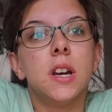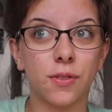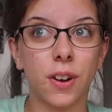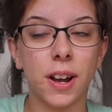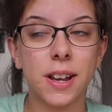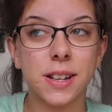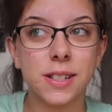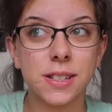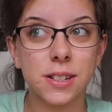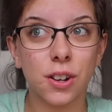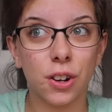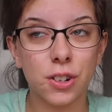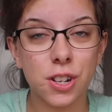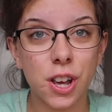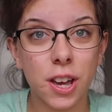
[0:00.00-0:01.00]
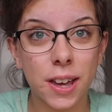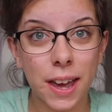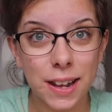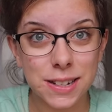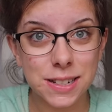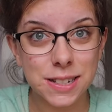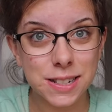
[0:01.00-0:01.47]
Freya's got her
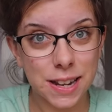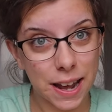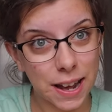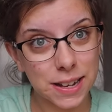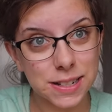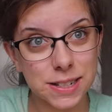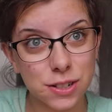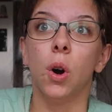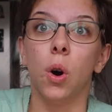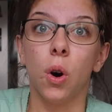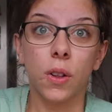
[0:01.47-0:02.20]
Kent test,